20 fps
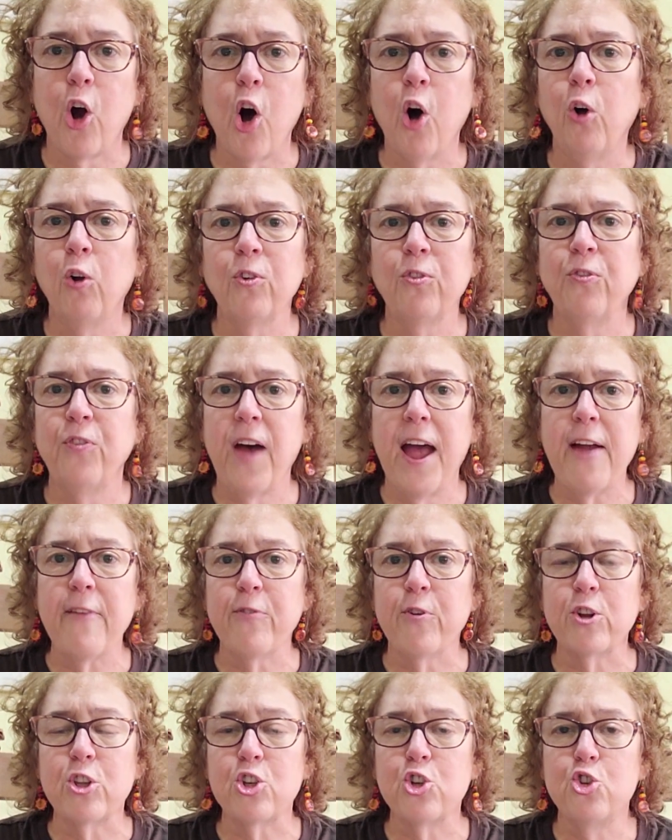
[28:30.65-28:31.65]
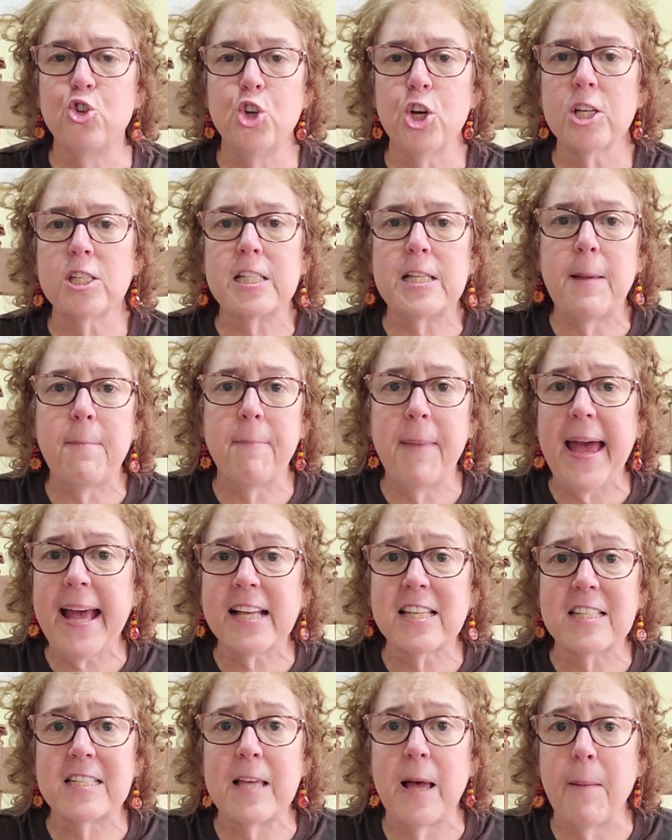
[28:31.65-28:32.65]
old favorites just to make
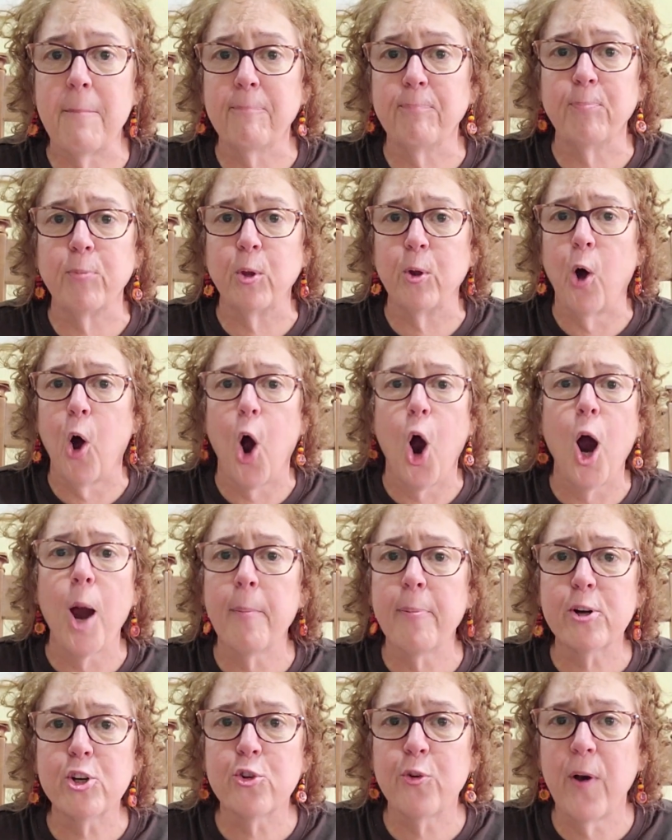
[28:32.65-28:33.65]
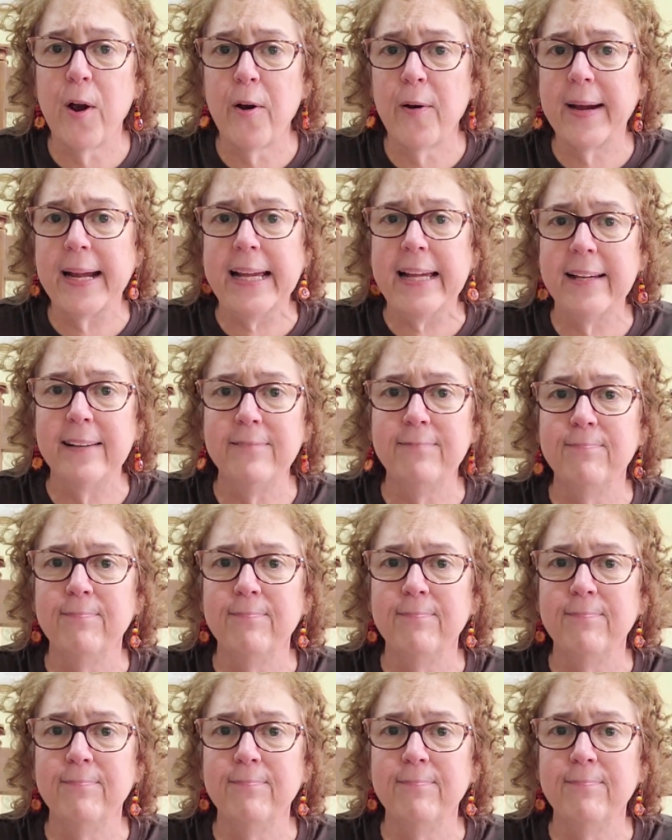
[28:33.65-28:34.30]
some arbitrary